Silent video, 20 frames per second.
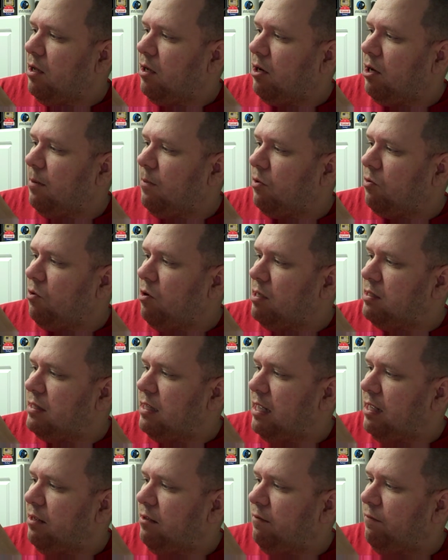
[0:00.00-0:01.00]
come across,
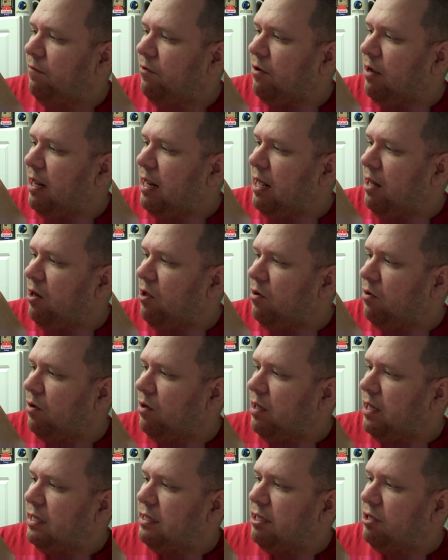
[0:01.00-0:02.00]
figure out how
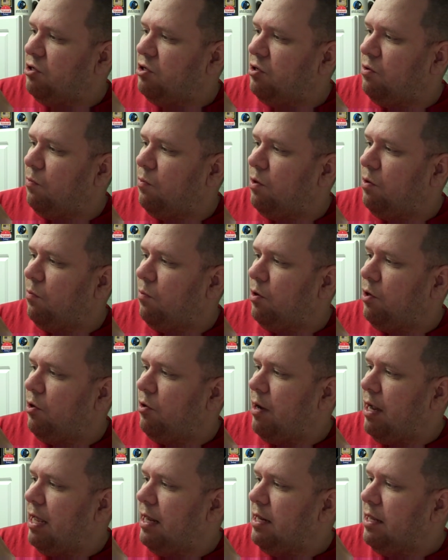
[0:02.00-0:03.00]
long it tells you where
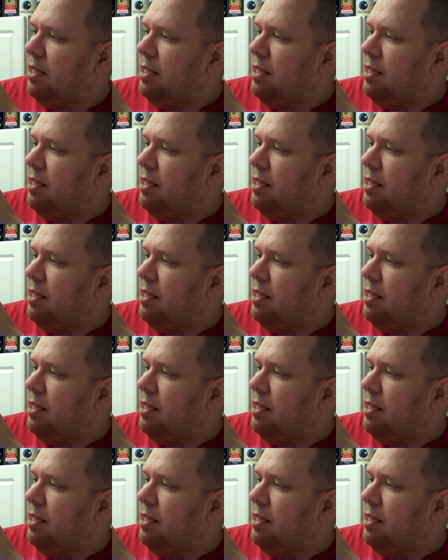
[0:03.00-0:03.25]
you're at